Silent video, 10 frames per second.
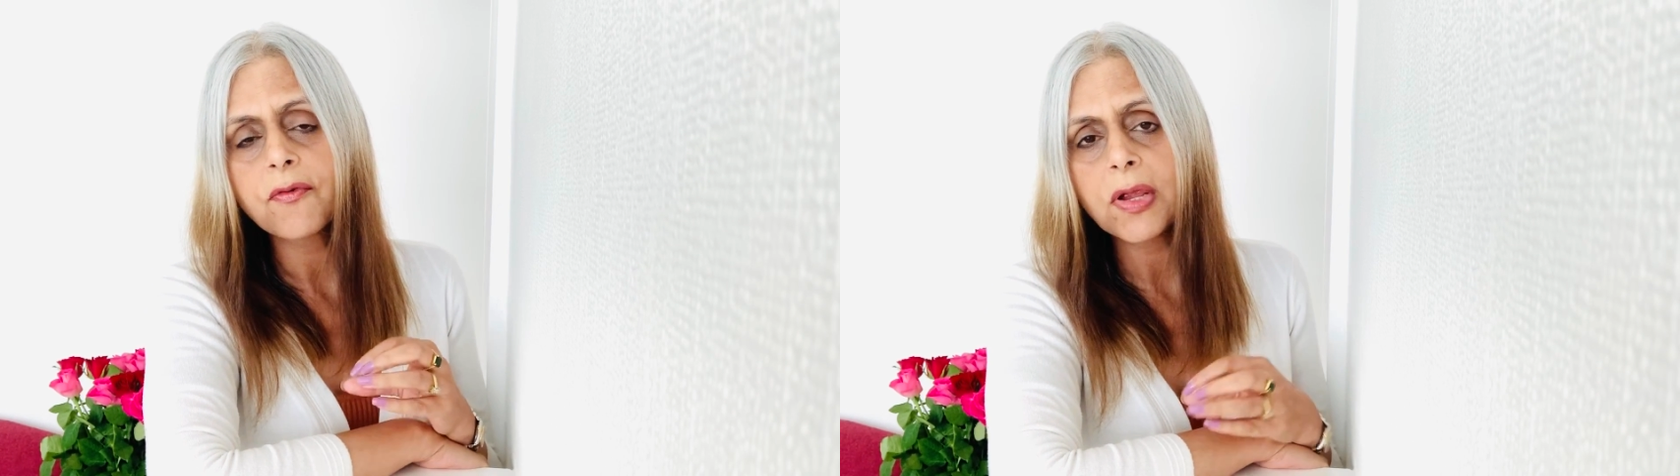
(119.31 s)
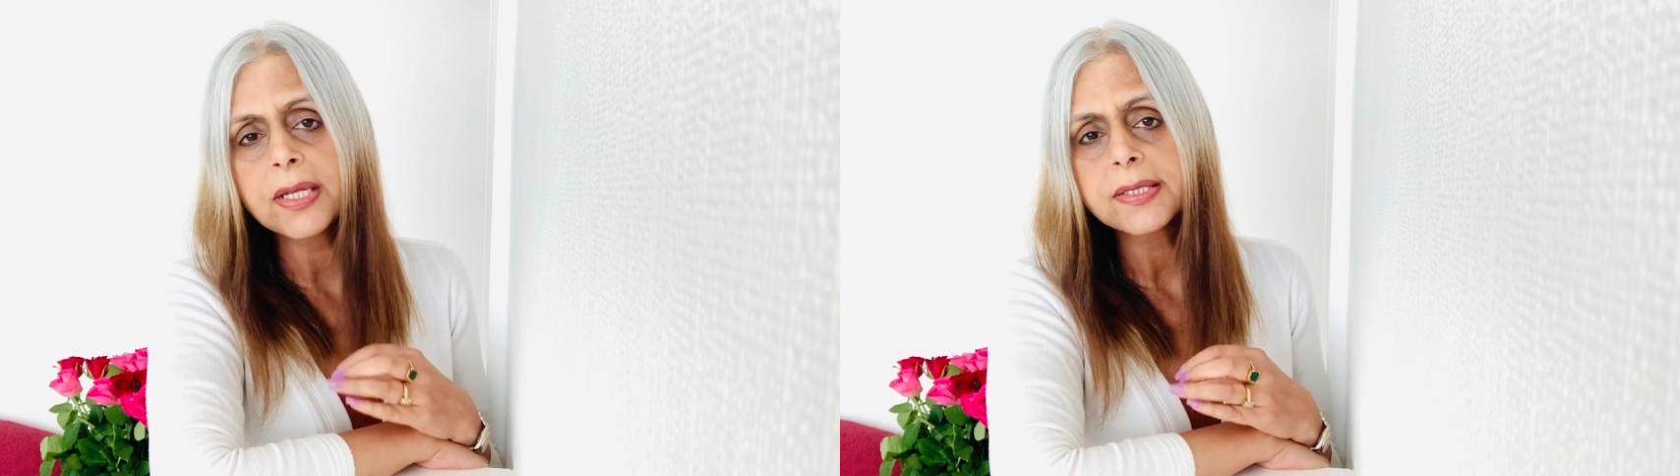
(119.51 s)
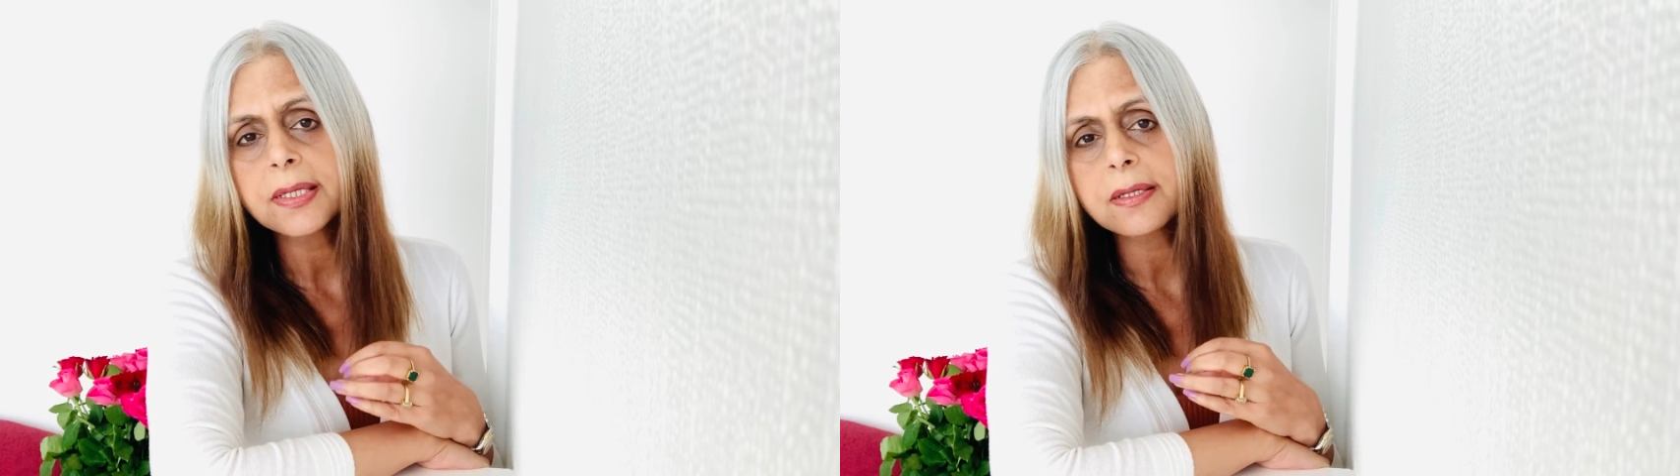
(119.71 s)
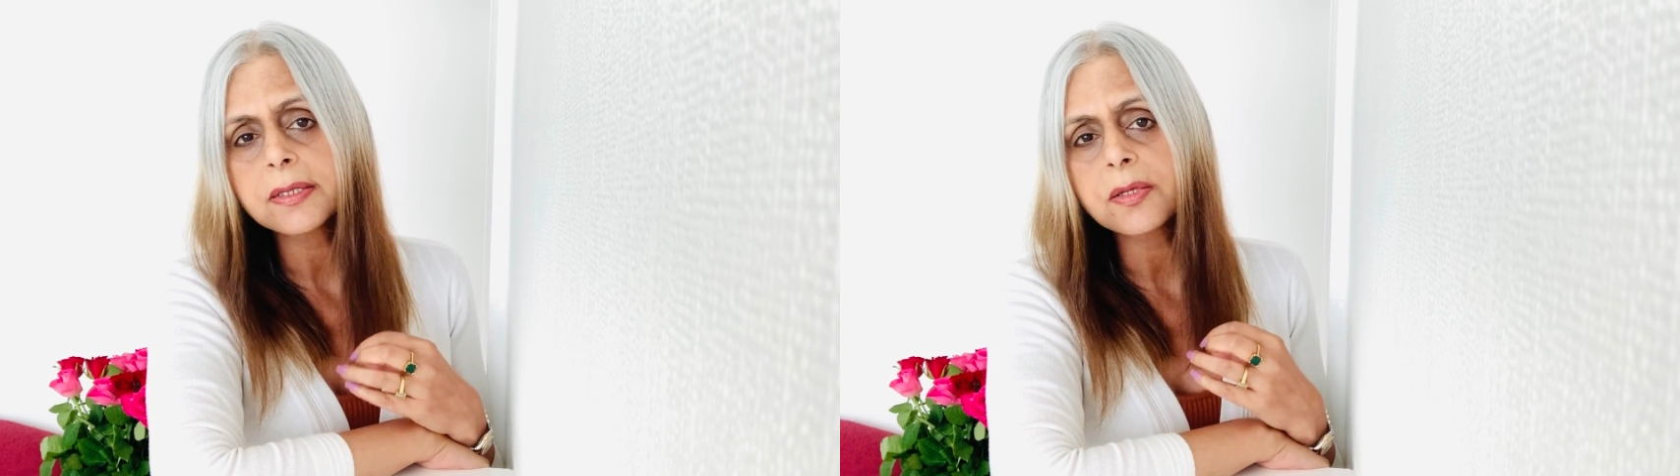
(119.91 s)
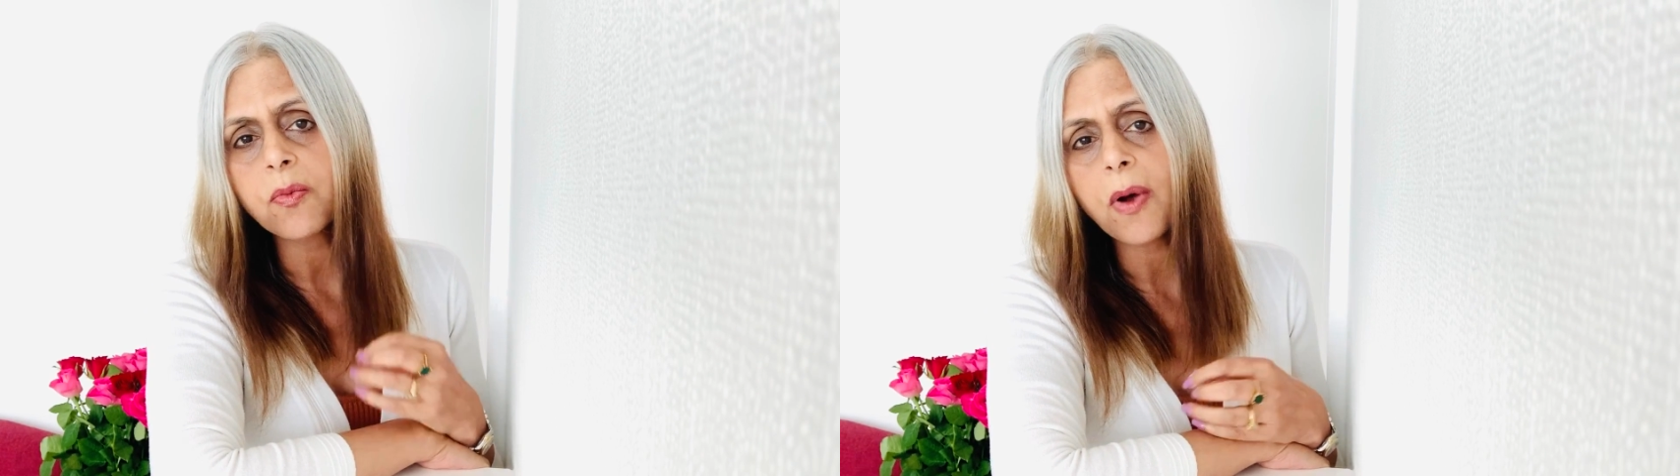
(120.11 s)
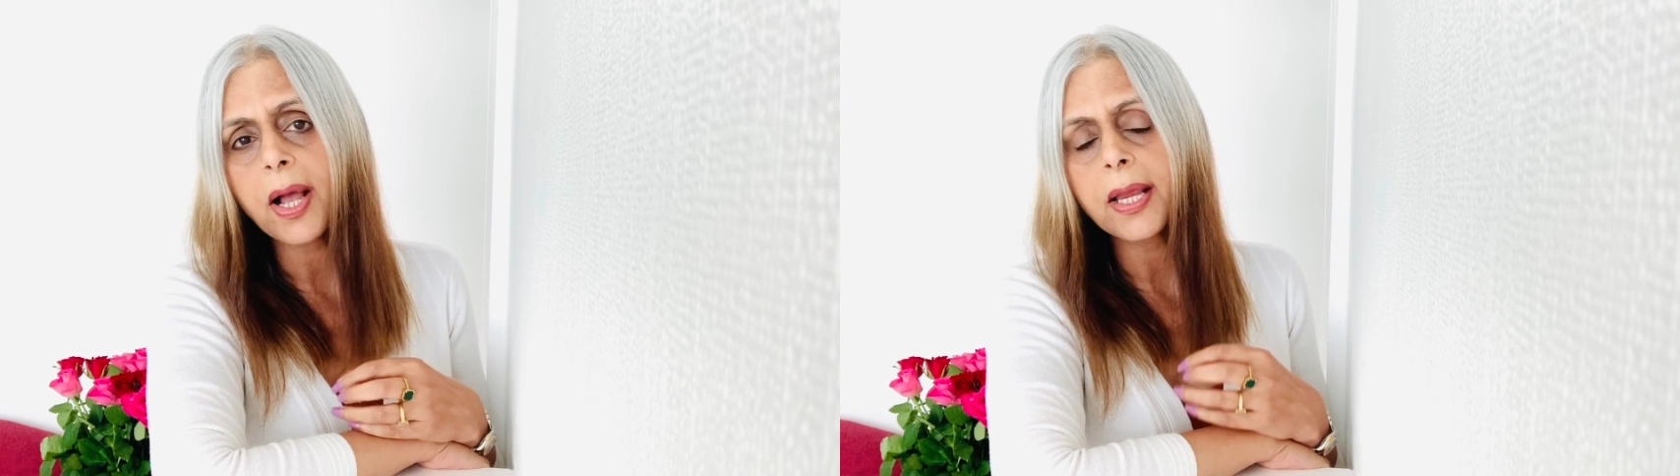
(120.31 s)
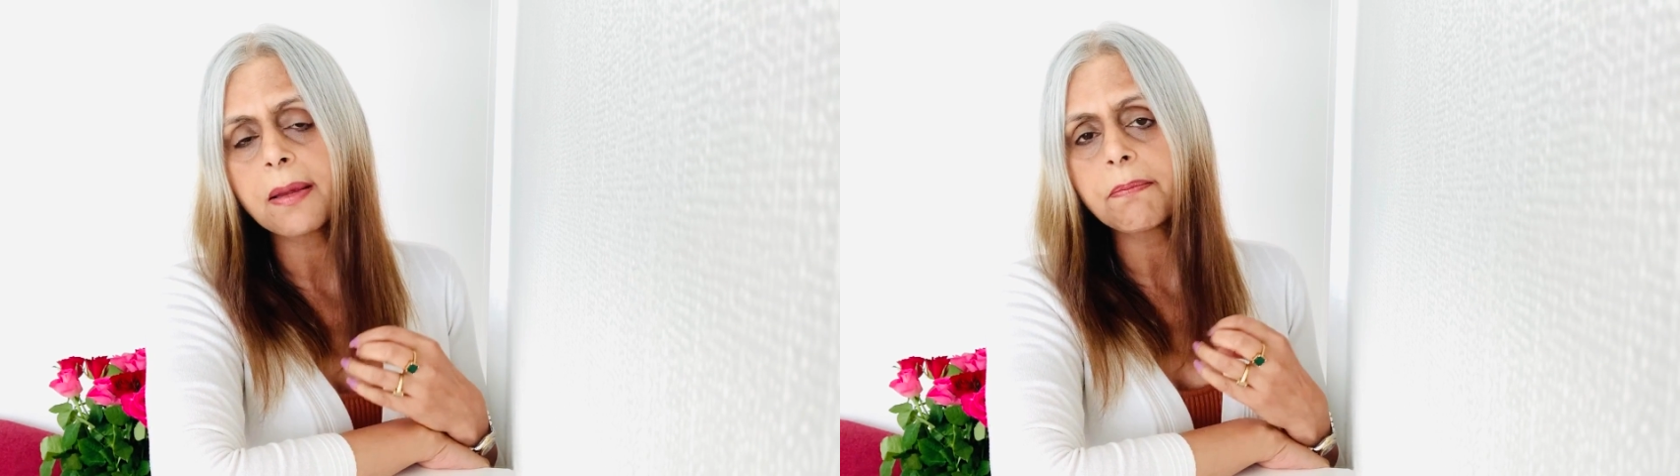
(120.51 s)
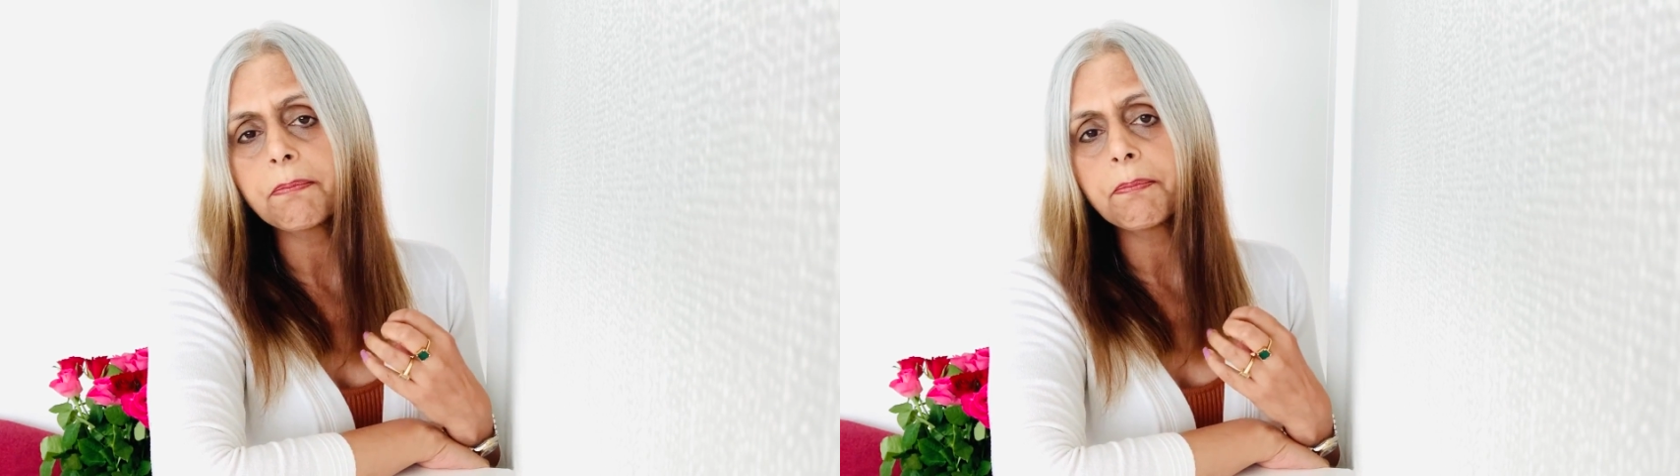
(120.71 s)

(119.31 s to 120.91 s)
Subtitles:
reasons why